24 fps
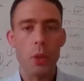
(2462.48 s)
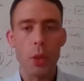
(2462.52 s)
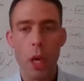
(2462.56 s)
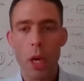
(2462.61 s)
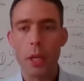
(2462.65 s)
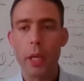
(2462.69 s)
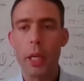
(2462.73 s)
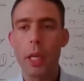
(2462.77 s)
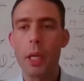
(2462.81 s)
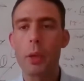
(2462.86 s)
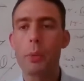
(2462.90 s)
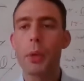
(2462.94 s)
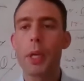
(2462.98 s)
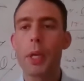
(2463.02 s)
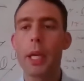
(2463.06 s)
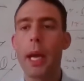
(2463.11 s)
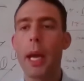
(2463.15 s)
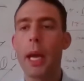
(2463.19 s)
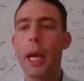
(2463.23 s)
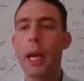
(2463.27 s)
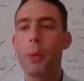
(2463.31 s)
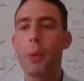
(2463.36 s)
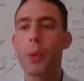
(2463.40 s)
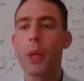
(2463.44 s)
no talking.
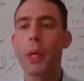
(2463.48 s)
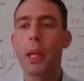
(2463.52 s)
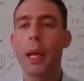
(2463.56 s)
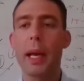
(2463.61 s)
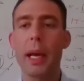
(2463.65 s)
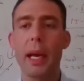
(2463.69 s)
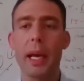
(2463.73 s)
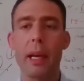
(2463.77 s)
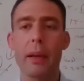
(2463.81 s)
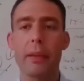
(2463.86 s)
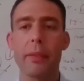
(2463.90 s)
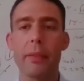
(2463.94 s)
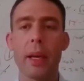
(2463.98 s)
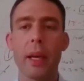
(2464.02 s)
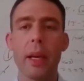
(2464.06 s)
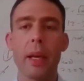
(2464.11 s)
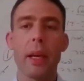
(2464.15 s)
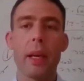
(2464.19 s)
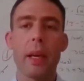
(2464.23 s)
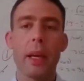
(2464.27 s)
We'll have